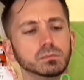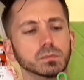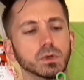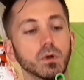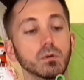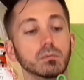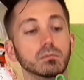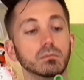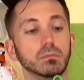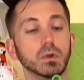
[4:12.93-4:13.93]

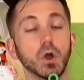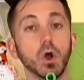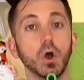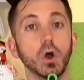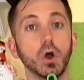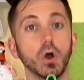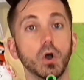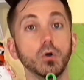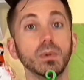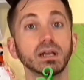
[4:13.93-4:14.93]

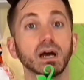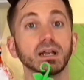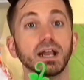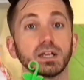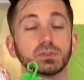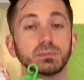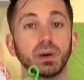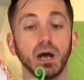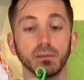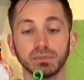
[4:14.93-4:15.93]
Oh my god, it actually popped.